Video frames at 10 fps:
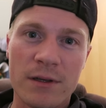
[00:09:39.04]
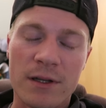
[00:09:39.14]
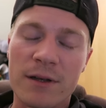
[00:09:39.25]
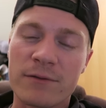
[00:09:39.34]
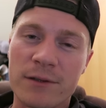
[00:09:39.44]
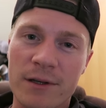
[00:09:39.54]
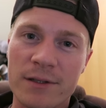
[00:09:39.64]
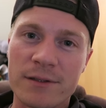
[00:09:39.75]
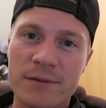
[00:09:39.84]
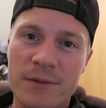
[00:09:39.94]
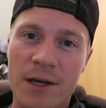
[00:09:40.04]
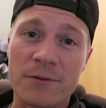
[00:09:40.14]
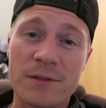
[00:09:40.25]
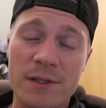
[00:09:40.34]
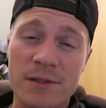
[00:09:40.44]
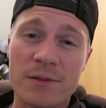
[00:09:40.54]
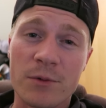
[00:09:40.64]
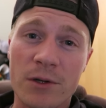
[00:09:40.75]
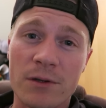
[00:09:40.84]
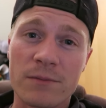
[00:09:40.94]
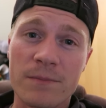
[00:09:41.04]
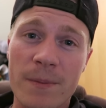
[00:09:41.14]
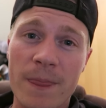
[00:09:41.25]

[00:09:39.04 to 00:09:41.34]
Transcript: I love you guys. I will see you tomorrow.